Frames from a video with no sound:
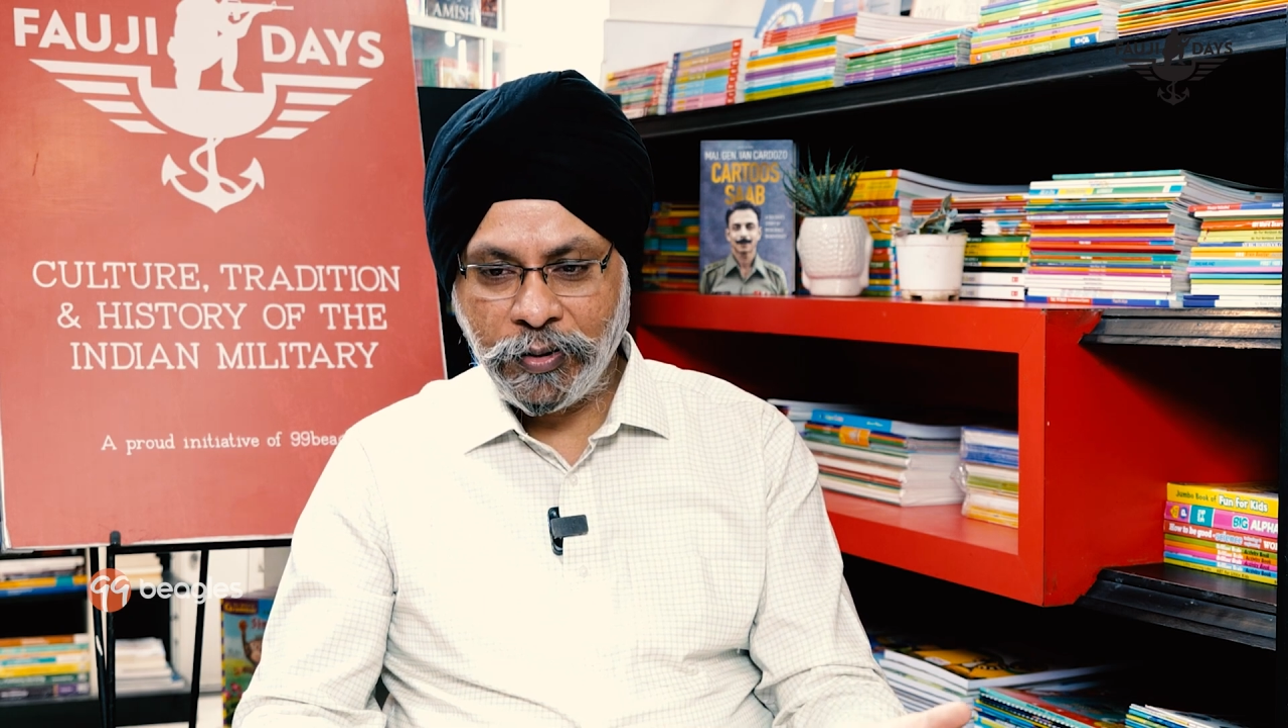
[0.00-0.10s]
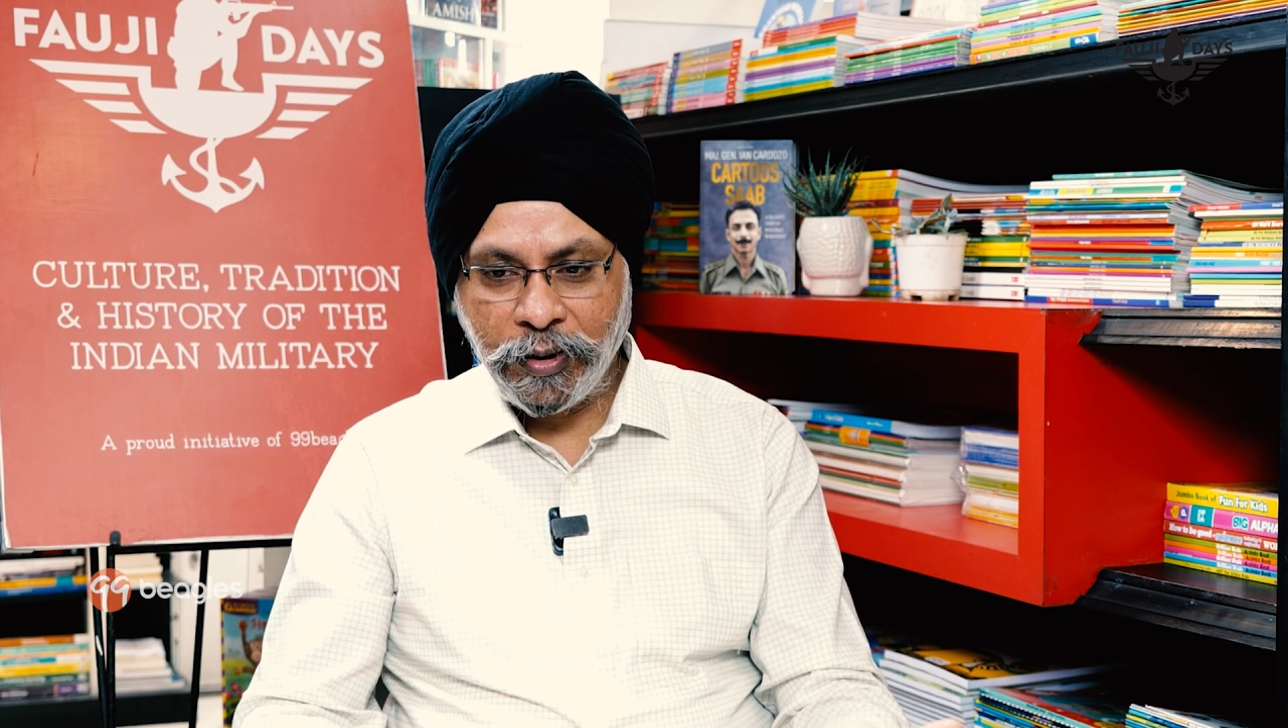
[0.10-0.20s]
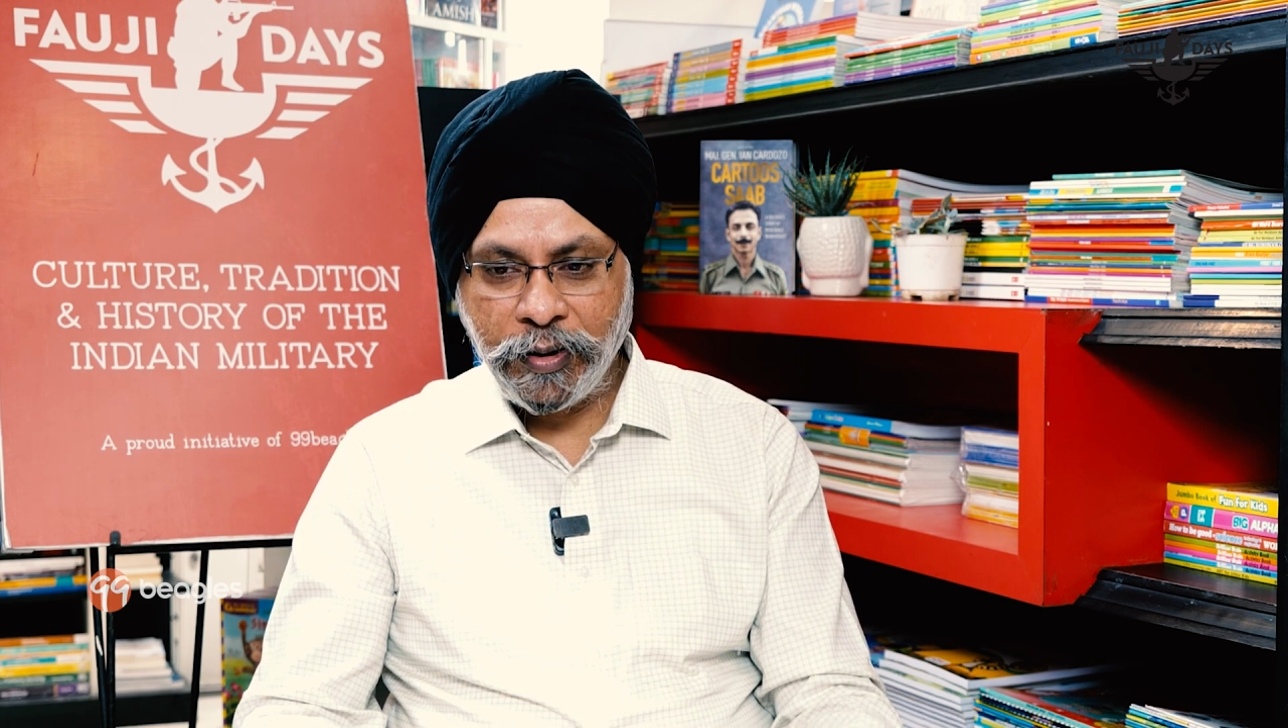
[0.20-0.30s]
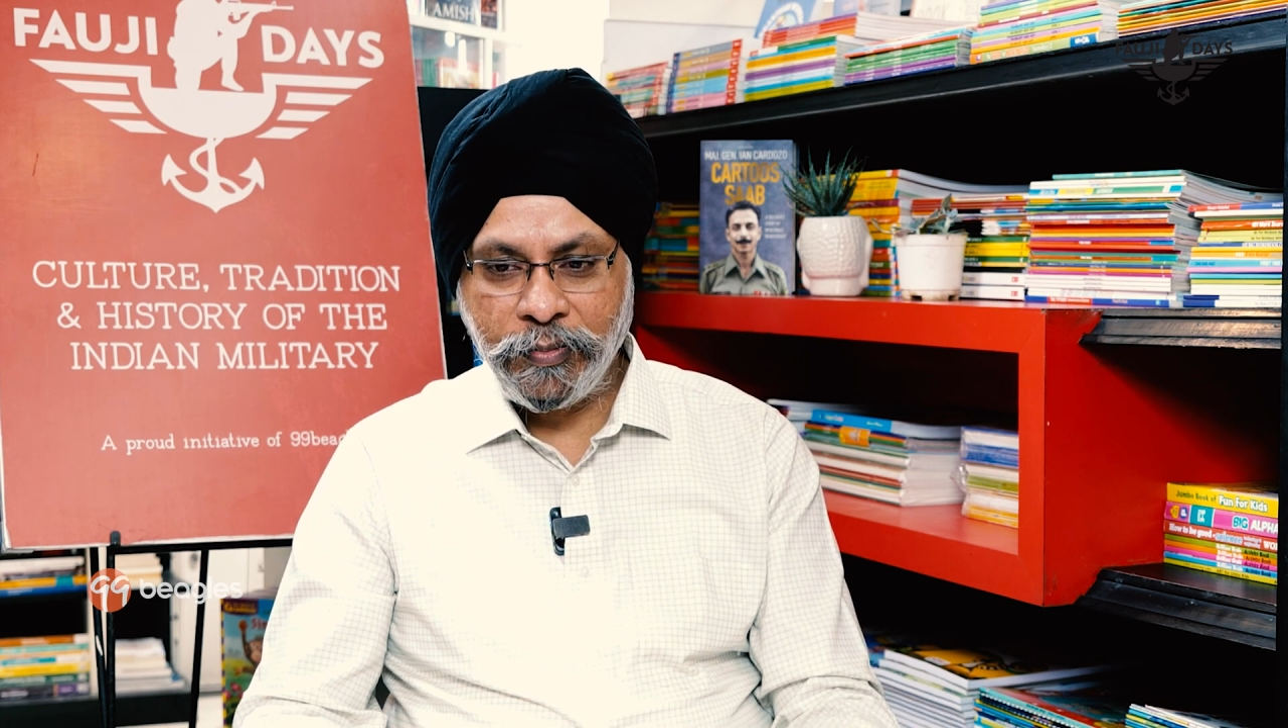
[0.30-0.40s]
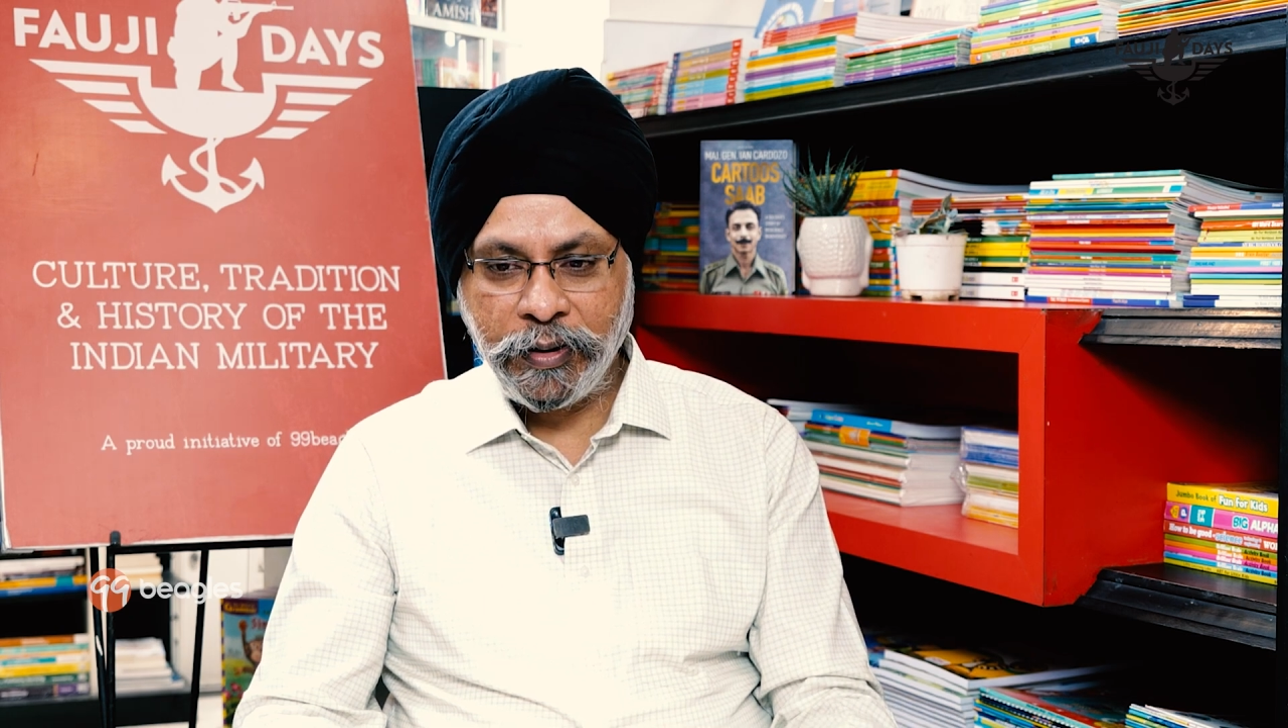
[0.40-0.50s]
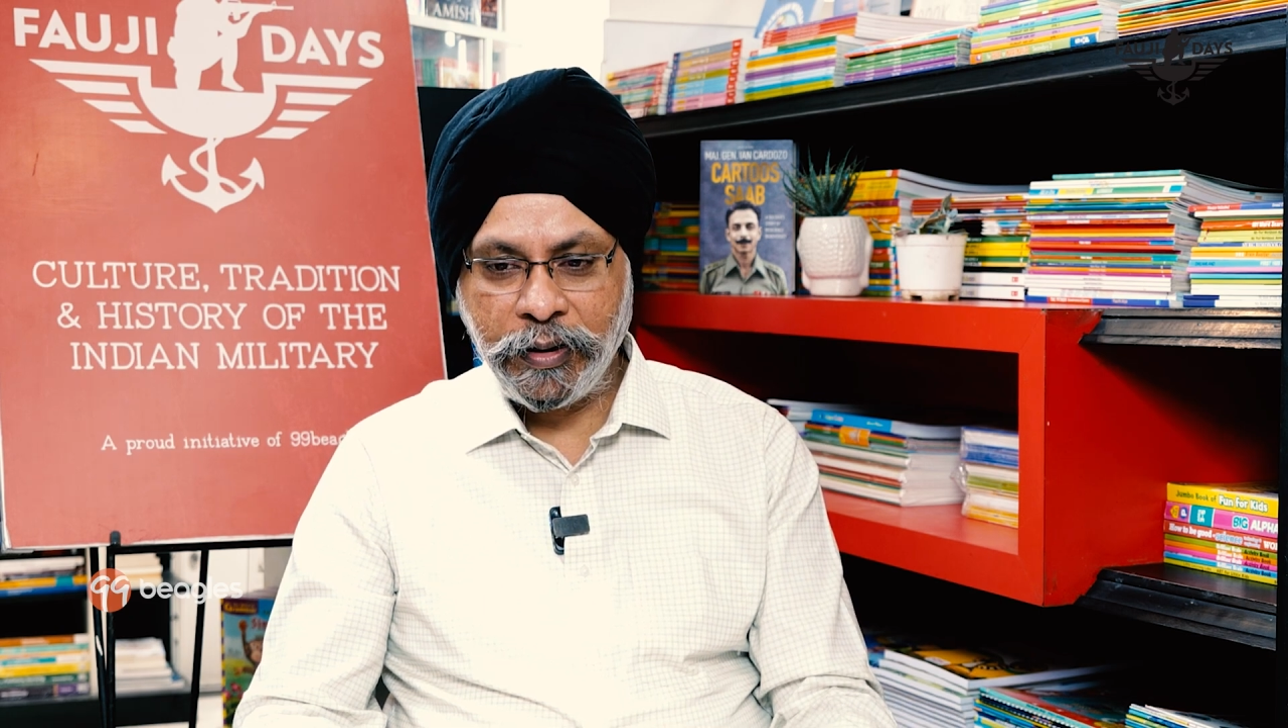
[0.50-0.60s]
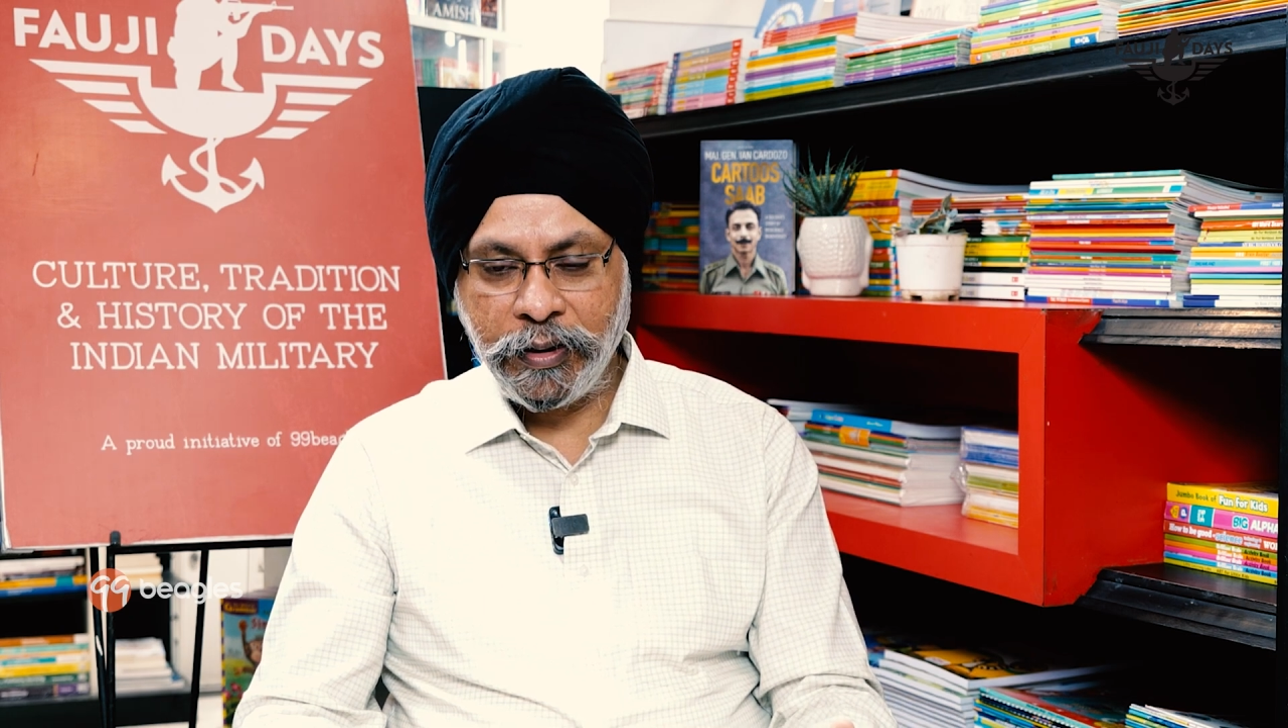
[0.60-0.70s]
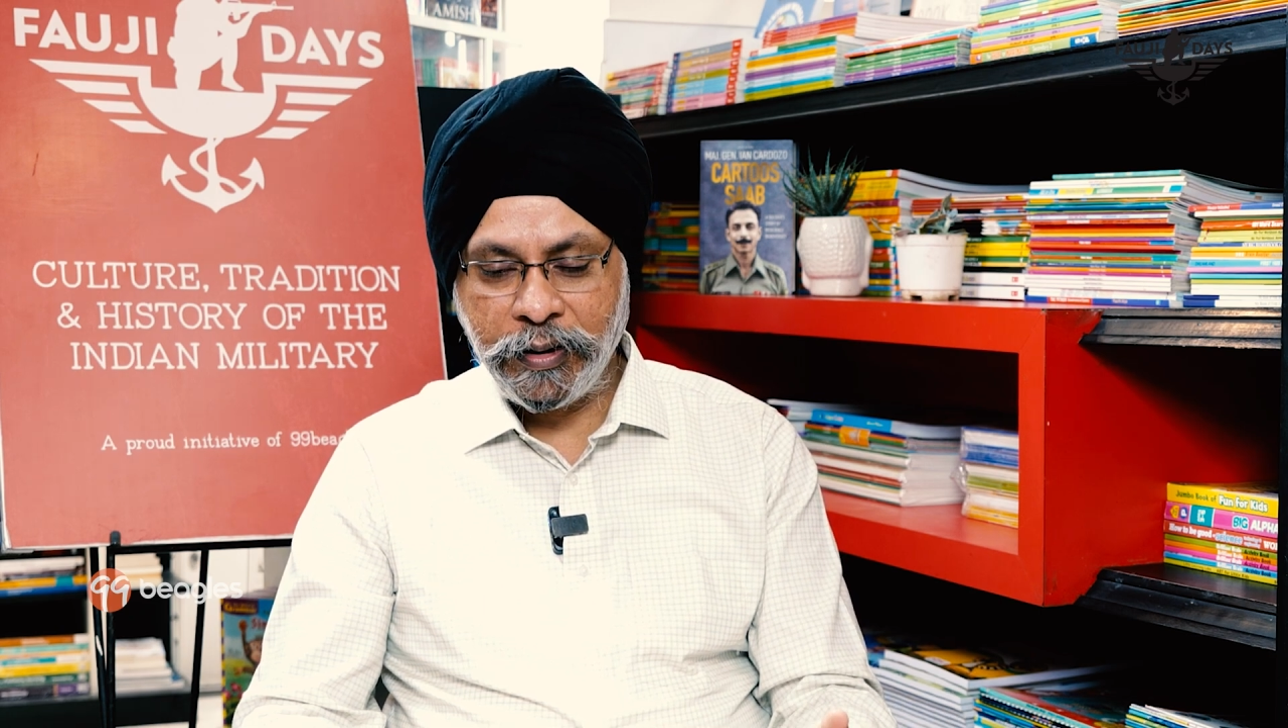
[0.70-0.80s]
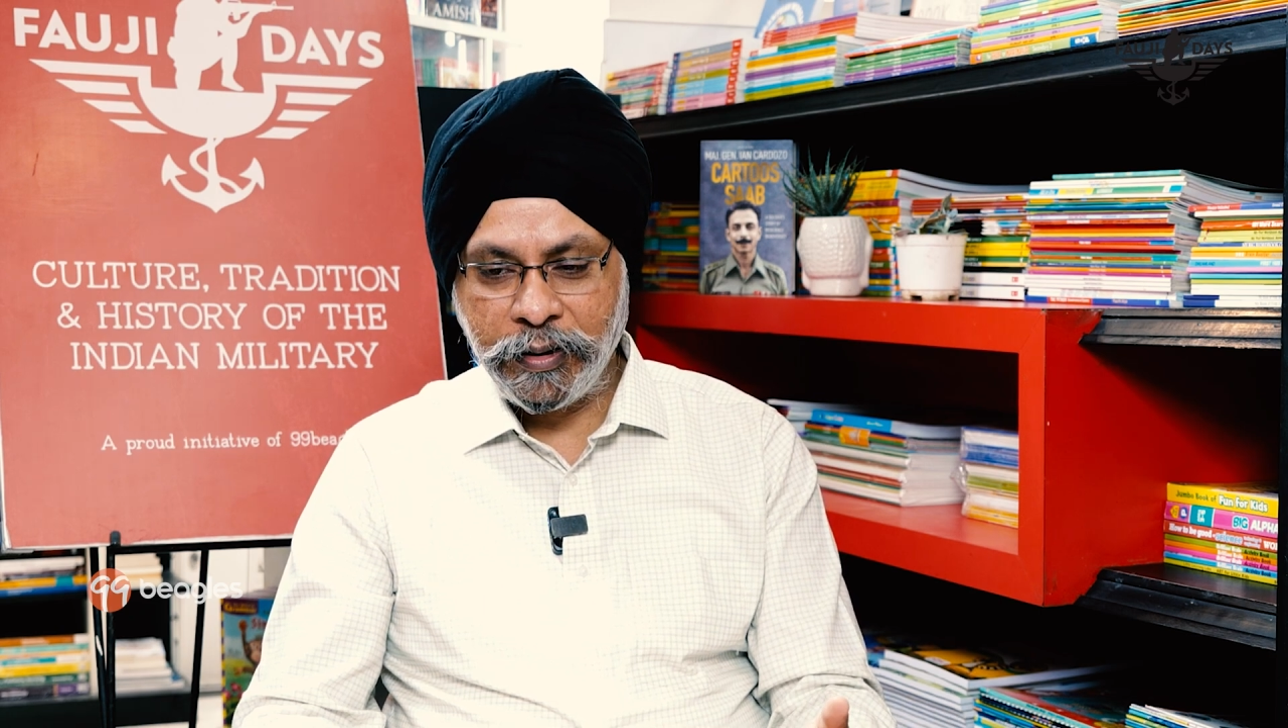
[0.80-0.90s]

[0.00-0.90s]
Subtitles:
all-round